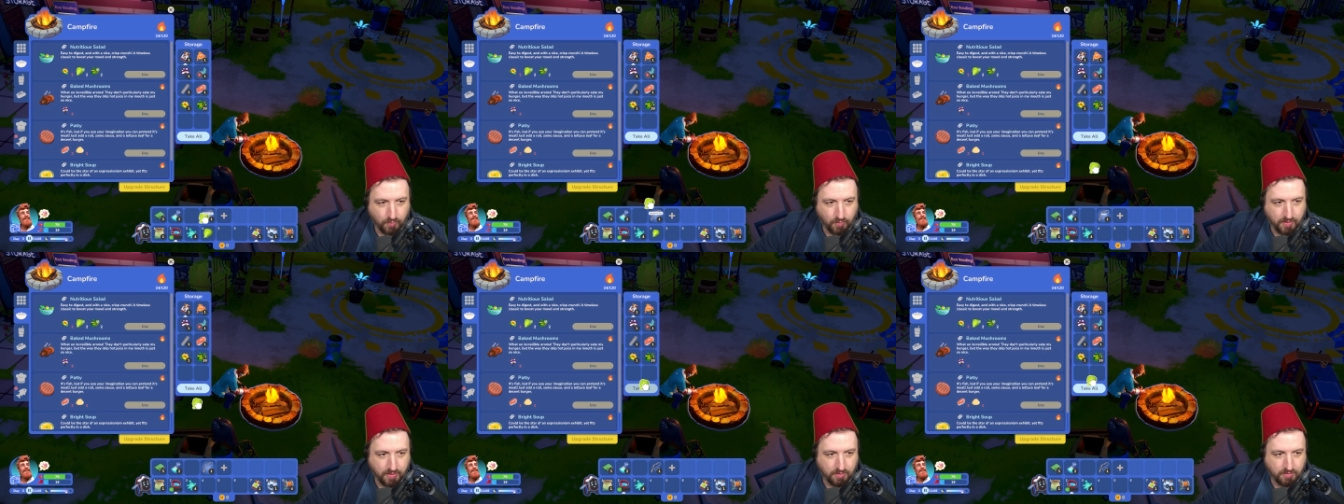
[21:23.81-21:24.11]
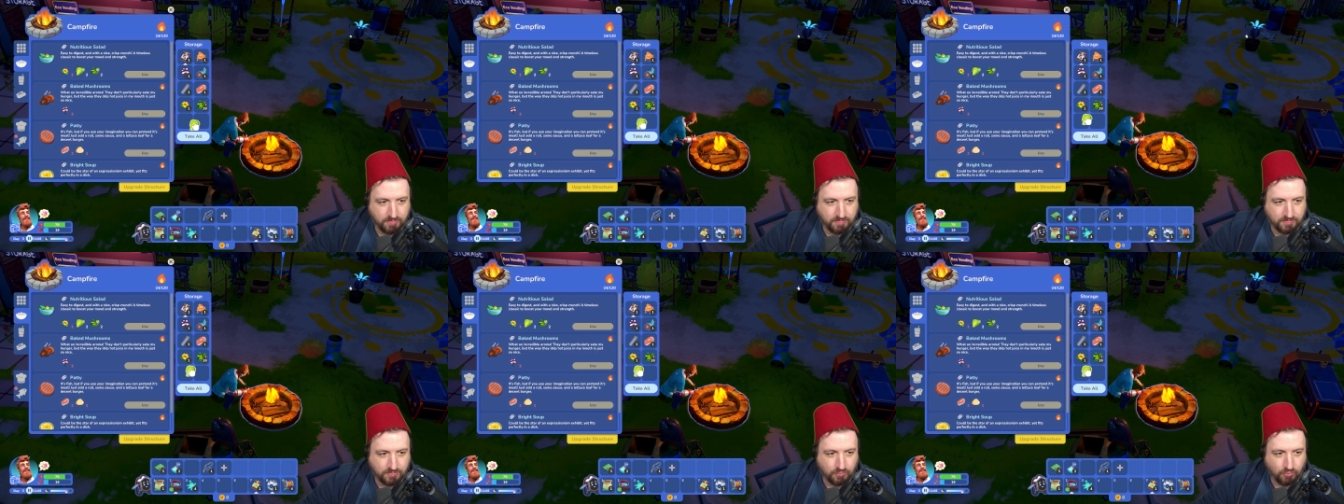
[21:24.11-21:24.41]
We'll
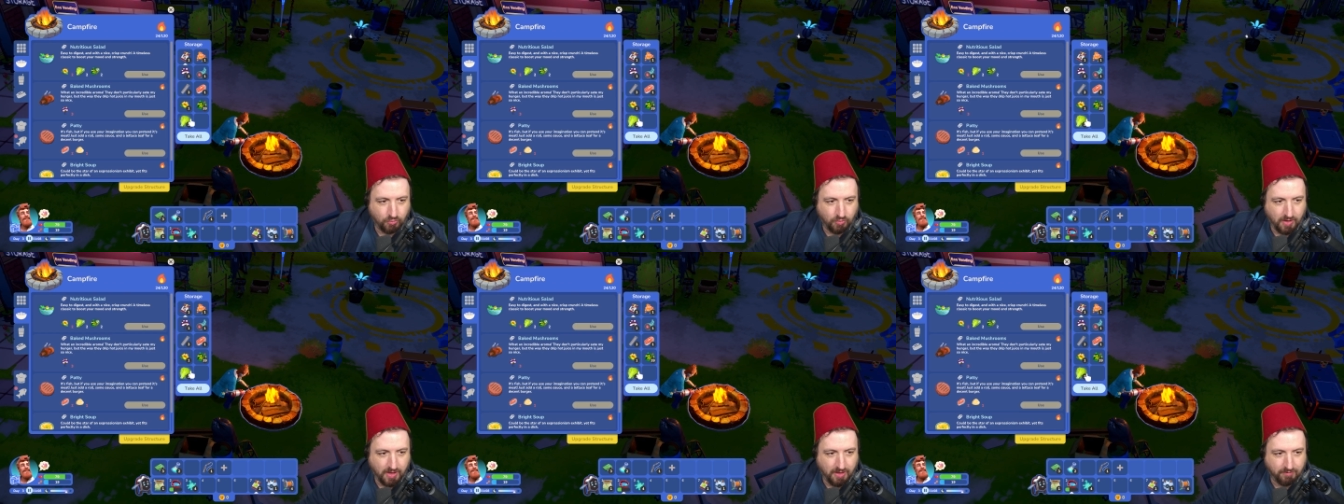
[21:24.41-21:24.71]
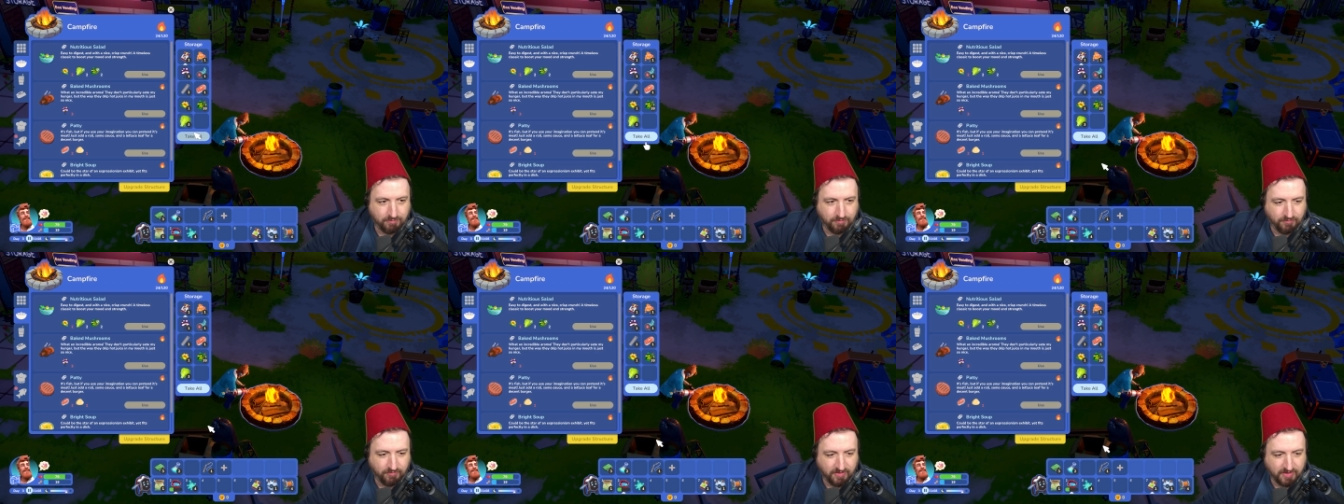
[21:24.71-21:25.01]
store
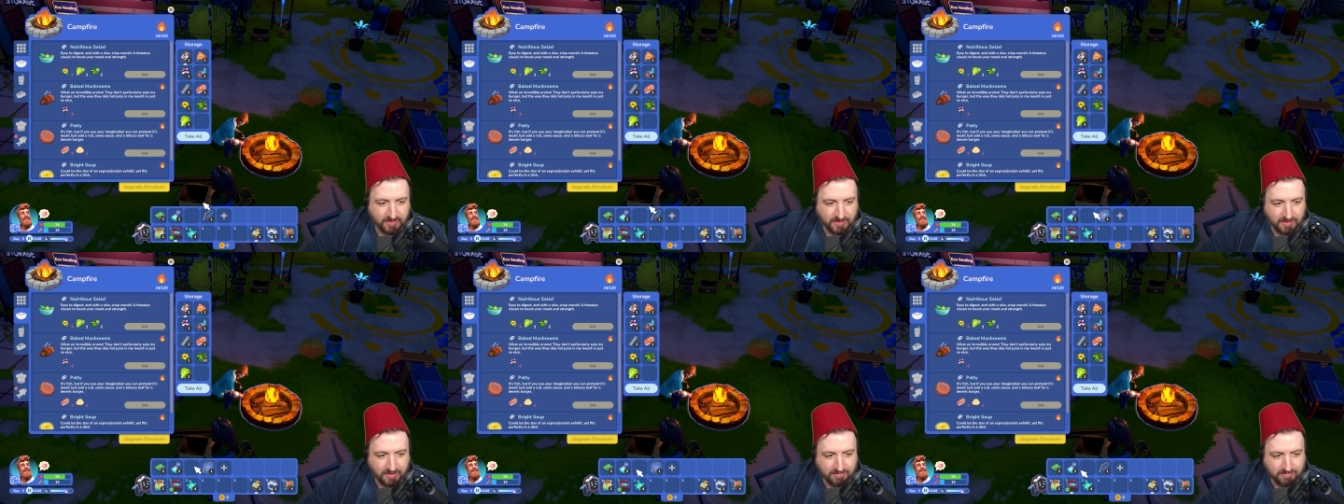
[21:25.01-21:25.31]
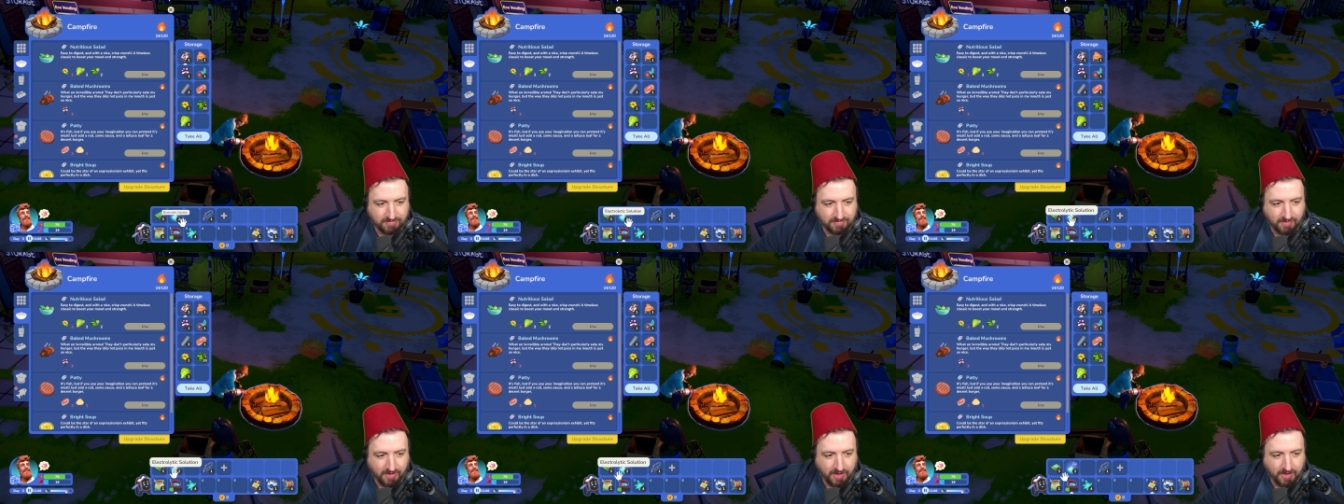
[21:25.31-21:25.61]
everything
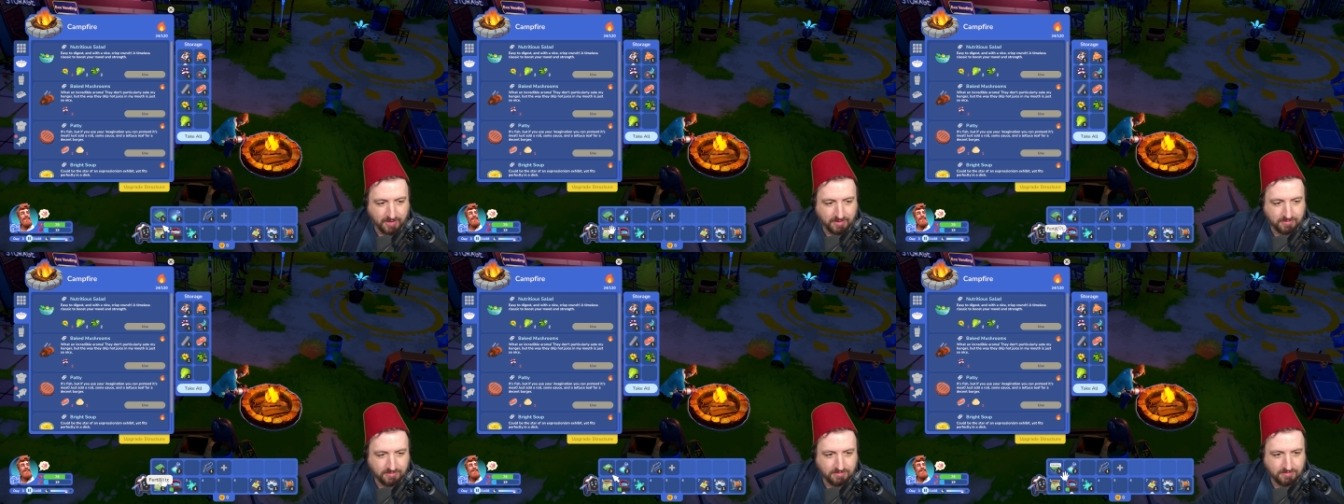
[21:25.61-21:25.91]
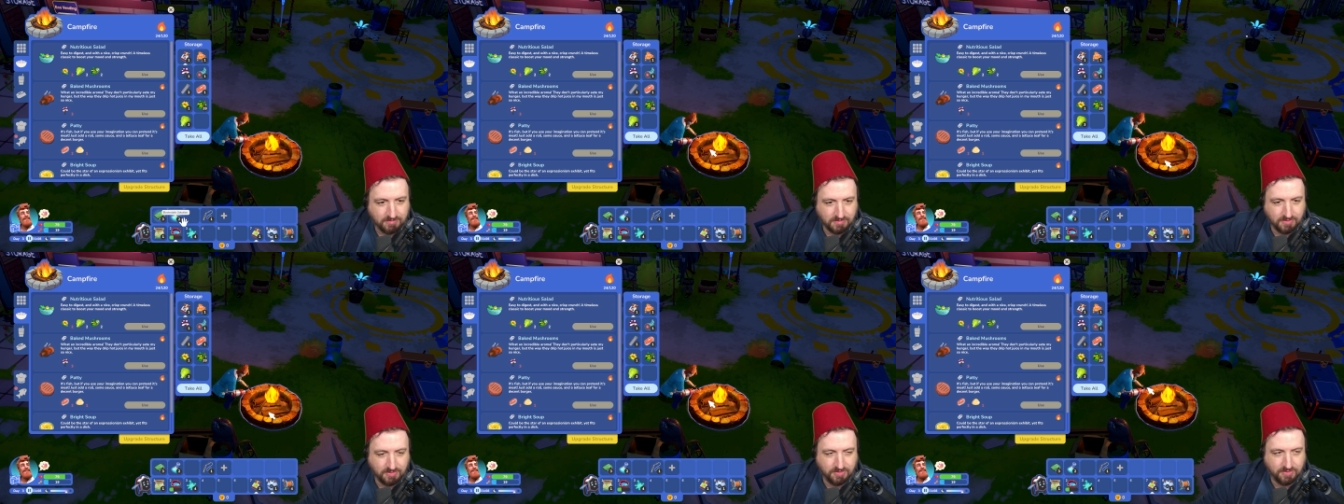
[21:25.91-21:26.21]
inside
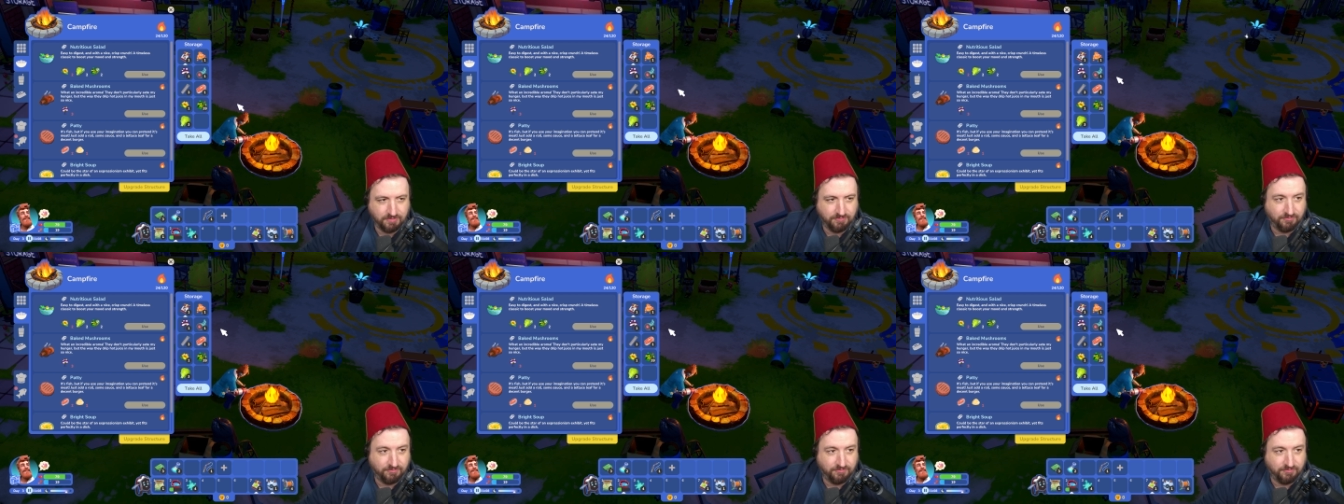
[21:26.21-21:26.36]
the